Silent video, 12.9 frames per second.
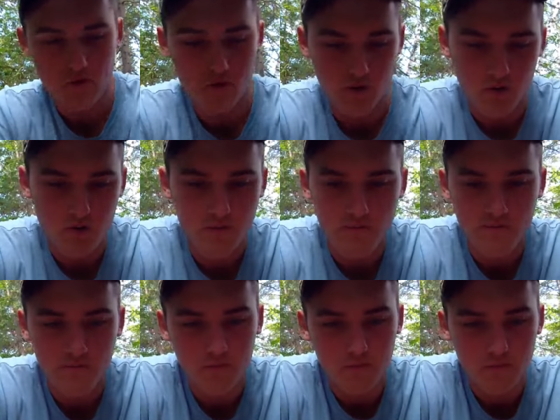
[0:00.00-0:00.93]
So
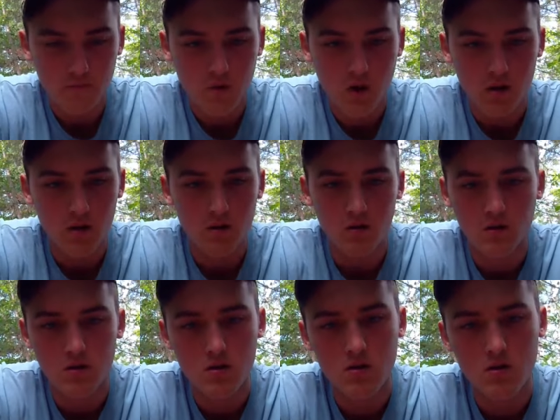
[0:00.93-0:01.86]
got a
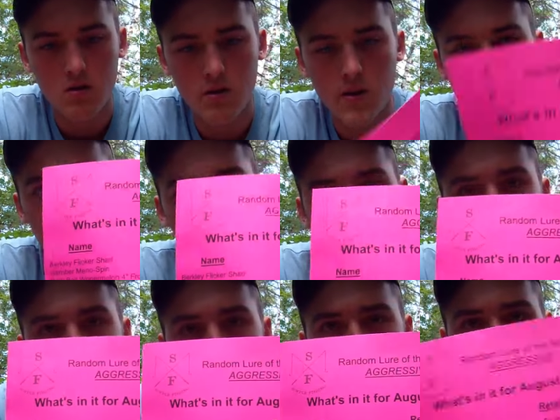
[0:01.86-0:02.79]
little
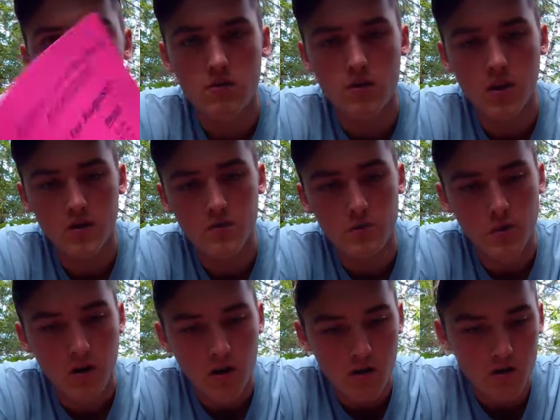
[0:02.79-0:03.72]
card to tell us
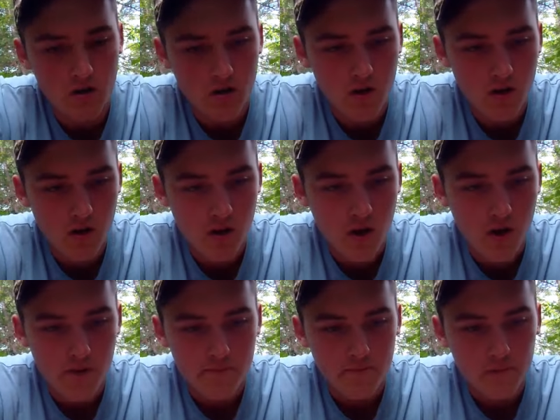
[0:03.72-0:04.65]
what we got.
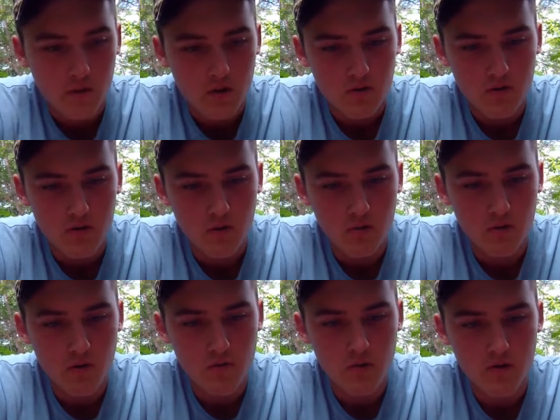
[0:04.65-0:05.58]

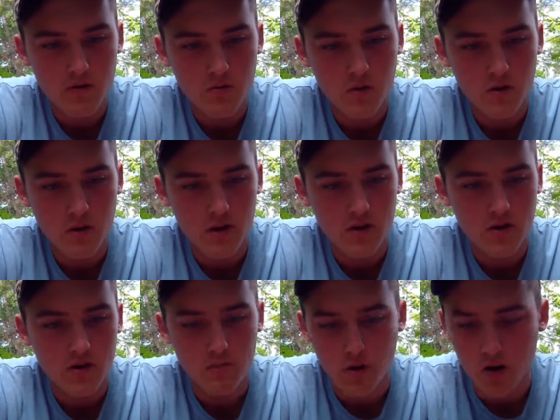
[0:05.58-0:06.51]
So the first one
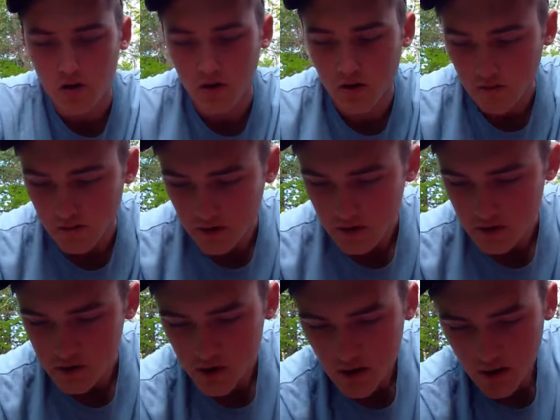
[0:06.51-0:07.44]
is the Berkeley
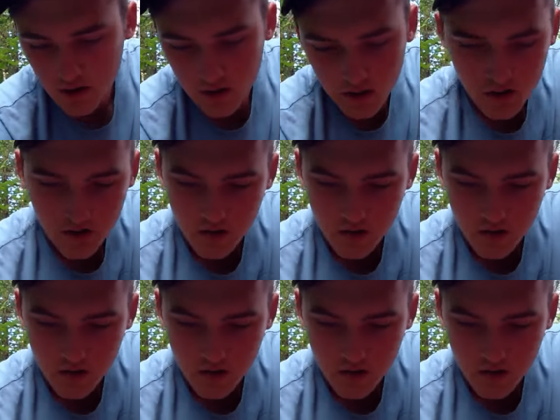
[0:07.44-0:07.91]
Flicker Shad.